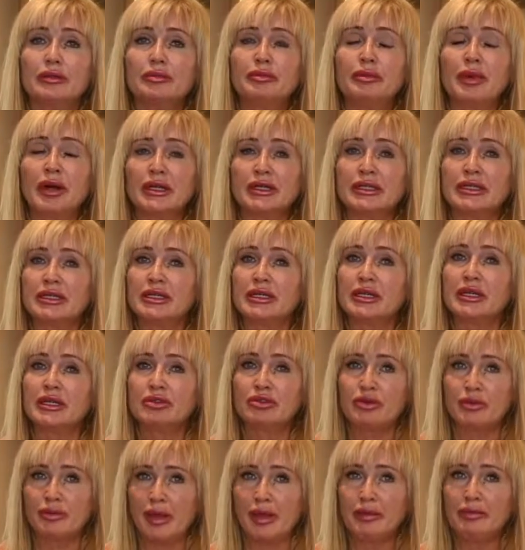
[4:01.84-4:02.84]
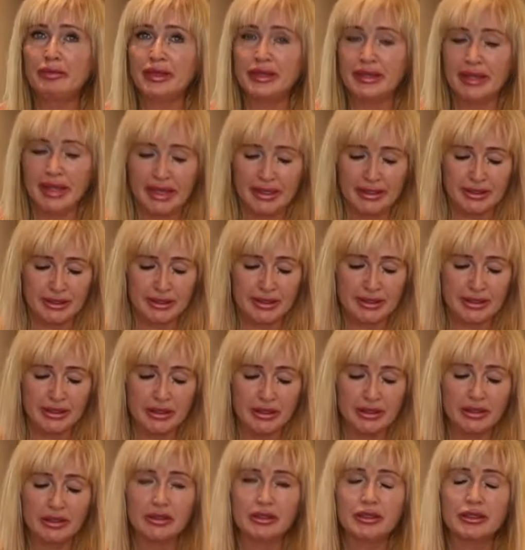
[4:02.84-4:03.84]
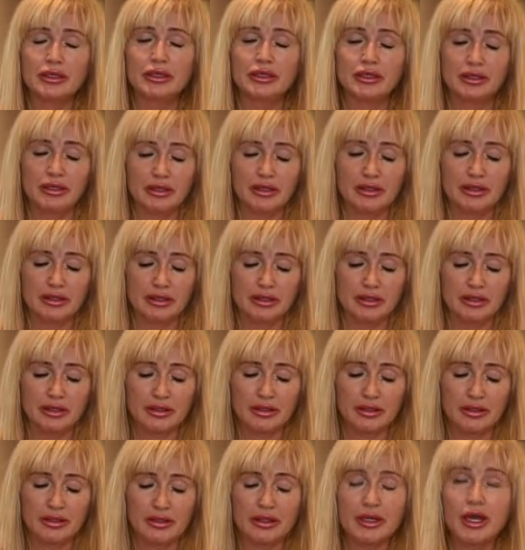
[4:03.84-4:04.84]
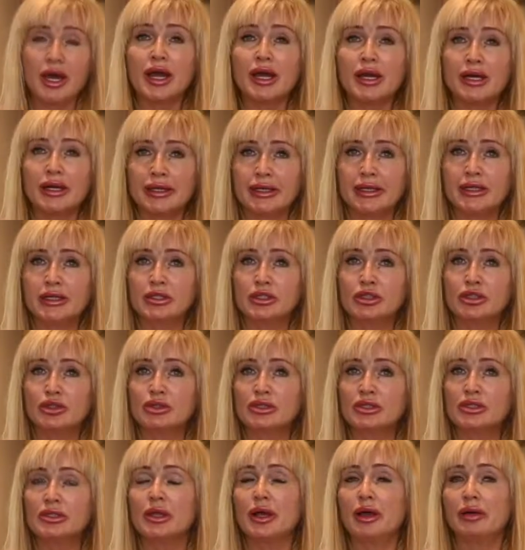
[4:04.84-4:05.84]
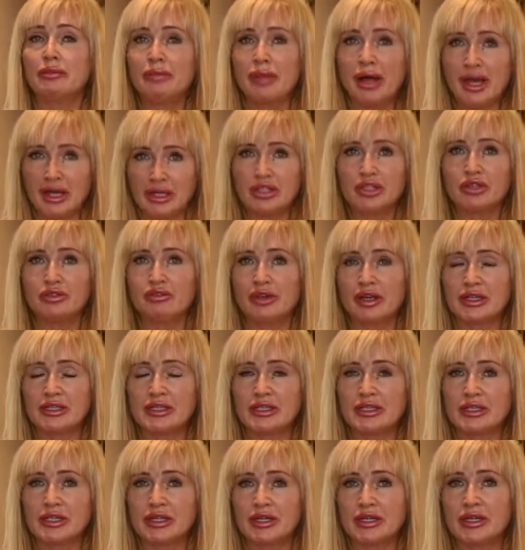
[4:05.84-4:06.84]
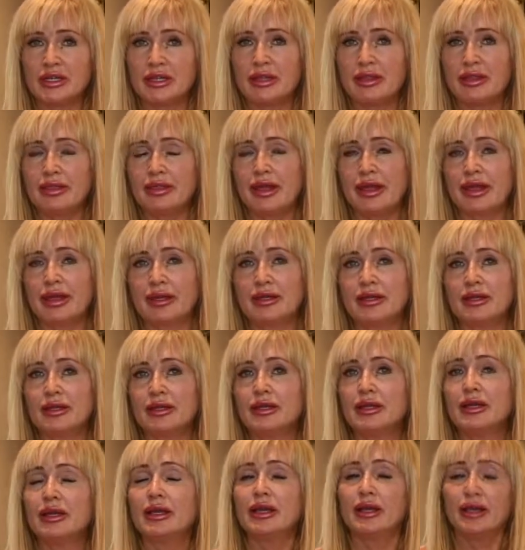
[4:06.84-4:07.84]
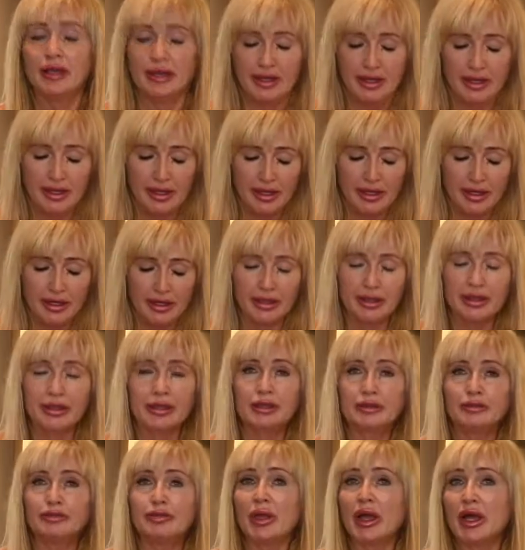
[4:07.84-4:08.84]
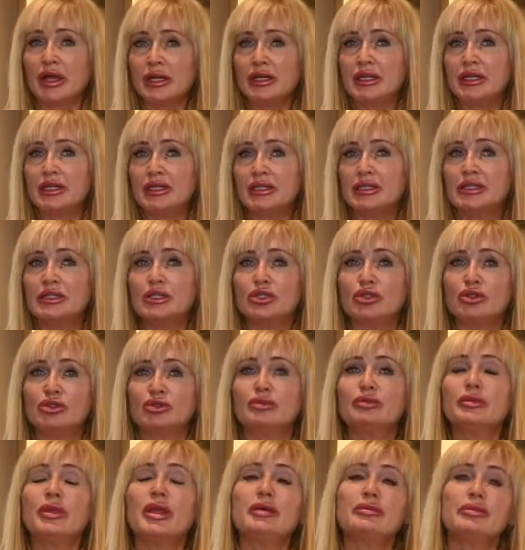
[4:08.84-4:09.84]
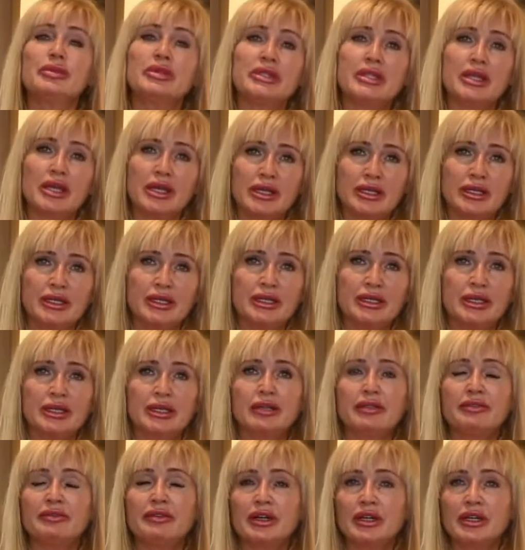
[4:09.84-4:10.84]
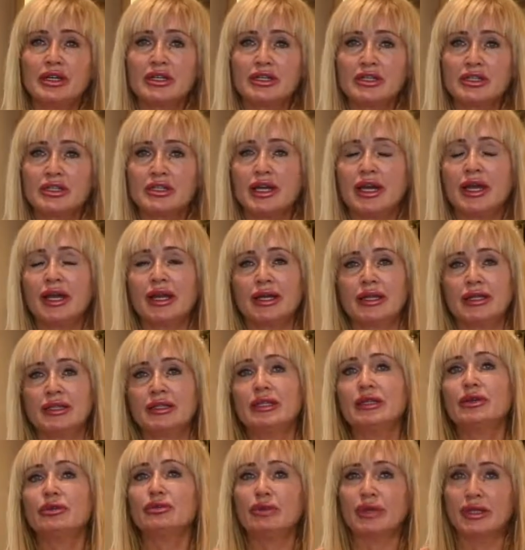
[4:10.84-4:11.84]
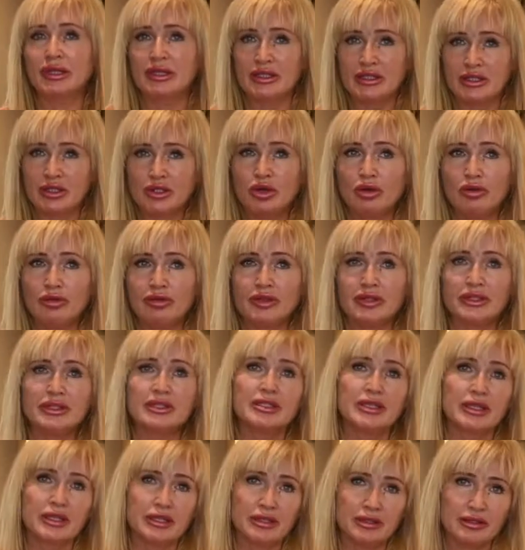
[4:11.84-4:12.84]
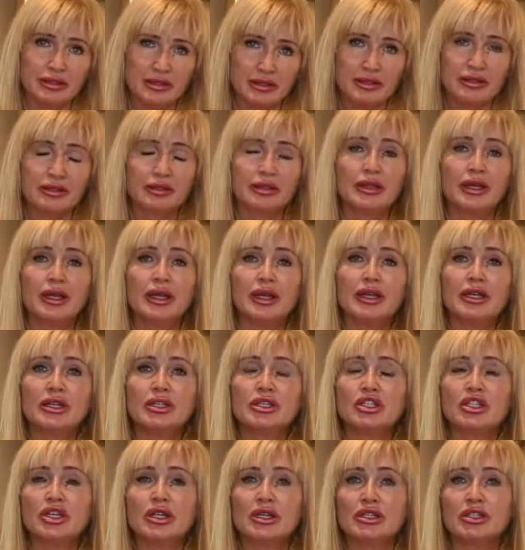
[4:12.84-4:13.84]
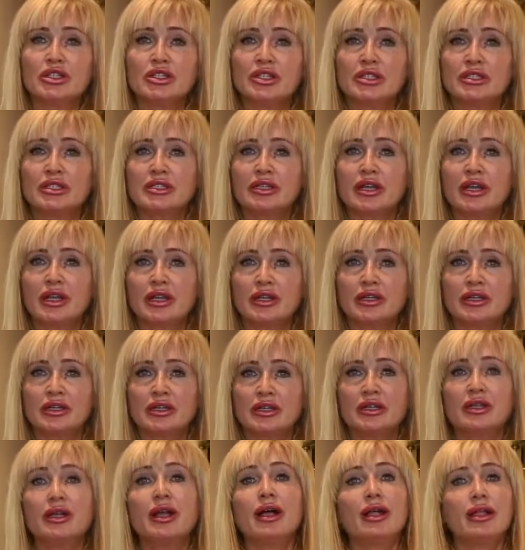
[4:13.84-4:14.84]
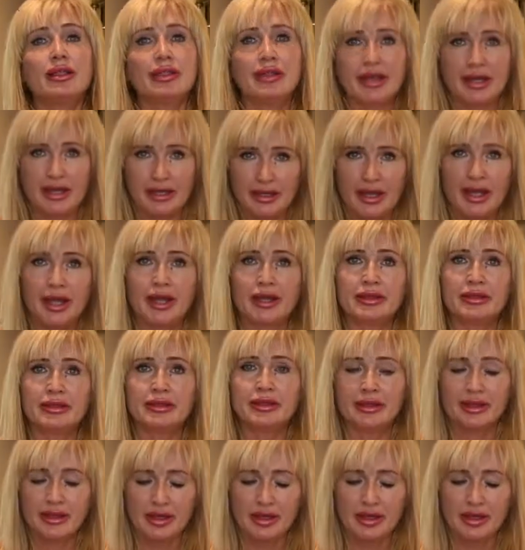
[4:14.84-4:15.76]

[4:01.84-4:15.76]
But remember that garlic cooks much faster than onion, so put the onion in first, and when it softens and changes color, then add the